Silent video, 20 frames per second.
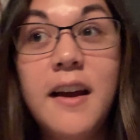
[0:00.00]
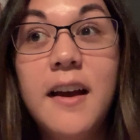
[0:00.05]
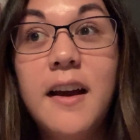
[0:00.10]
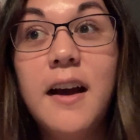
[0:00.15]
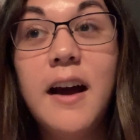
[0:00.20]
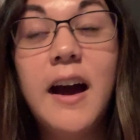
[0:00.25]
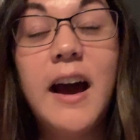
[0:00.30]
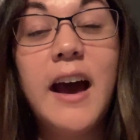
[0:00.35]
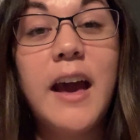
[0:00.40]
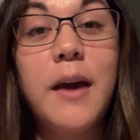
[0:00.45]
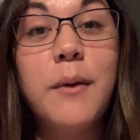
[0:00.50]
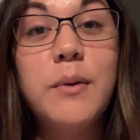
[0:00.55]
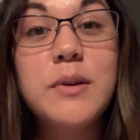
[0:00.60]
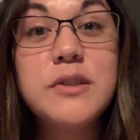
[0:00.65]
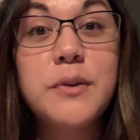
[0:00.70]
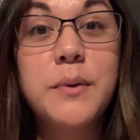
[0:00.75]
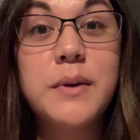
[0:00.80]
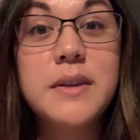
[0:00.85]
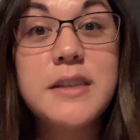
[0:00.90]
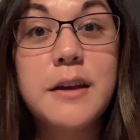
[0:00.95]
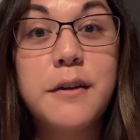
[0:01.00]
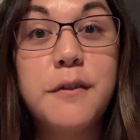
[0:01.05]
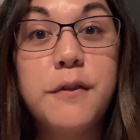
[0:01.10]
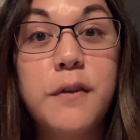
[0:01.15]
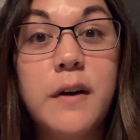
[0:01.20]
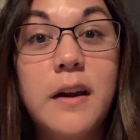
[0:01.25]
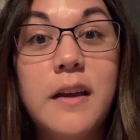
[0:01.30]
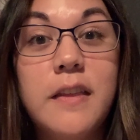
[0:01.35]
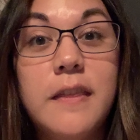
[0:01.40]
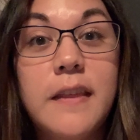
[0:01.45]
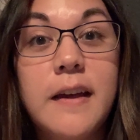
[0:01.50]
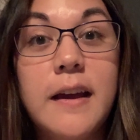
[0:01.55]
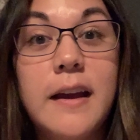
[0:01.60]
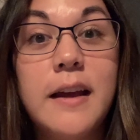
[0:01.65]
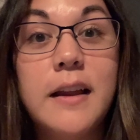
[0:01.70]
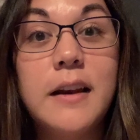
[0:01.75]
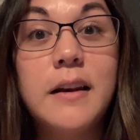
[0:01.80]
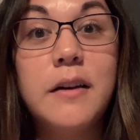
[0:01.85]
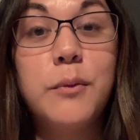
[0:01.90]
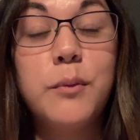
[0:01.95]
I was always that friend
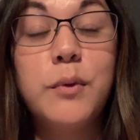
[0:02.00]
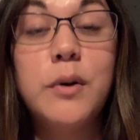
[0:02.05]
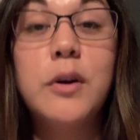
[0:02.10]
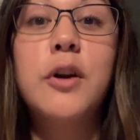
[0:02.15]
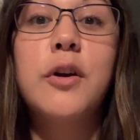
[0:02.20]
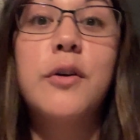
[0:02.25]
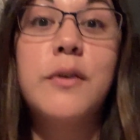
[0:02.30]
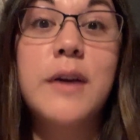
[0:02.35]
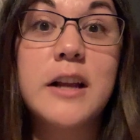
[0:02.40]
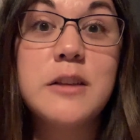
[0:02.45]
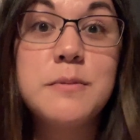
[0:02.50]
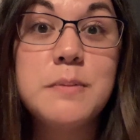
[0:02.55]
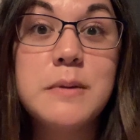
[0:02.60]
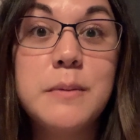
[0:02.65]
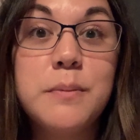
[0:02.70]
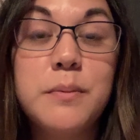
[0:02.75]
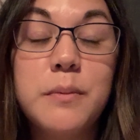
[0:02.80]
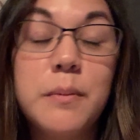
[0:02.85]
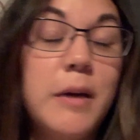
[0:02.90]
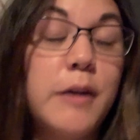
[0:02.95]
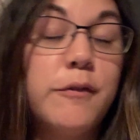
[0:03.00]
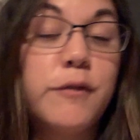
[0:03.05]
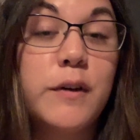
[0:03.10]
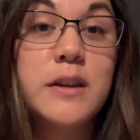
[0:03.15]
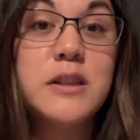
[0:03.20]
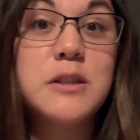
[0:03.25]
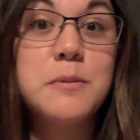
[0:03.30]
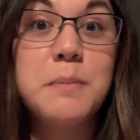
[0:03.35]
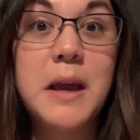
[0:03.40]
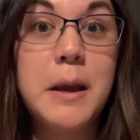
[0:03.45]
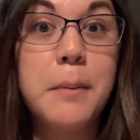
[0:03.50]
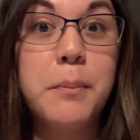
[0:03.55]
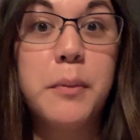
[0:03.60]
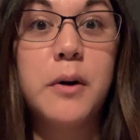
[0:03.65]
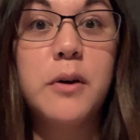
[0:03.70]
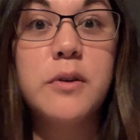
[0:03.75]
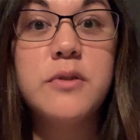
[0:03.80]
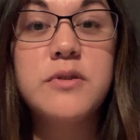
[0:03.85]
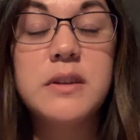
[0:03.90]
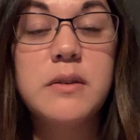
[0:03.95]
that would correct my friends'
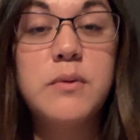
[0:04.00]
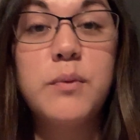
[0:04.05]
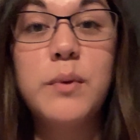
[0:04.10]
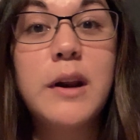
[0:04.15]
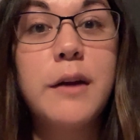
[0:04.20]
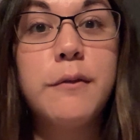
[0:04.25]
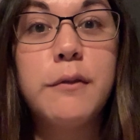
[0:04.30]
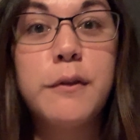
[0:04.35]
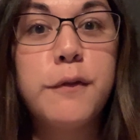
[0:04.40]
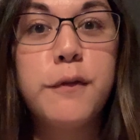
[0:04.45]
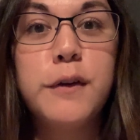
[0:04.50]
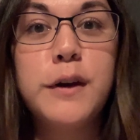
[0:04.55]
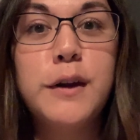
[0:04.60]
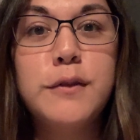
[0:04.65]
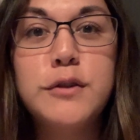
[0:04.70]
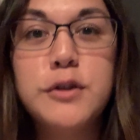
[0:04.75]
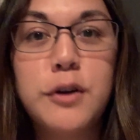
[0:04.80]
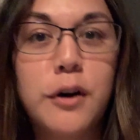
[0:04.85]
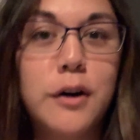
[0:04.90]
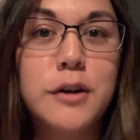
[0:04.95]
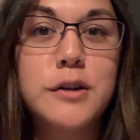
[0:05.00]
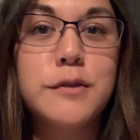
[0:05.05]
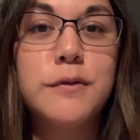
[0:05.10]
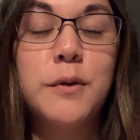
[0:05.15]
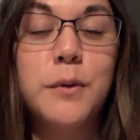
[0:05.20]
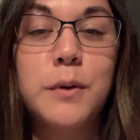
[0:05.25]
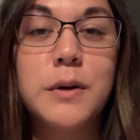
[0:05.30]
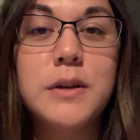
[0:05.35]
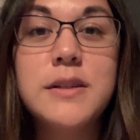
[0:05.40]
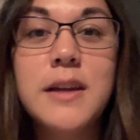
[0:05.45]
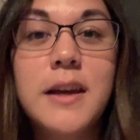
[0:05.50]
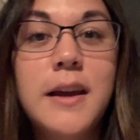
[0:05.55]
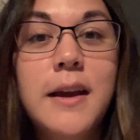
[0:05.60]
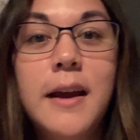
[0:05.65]
papers and whatever, free of charge, of course.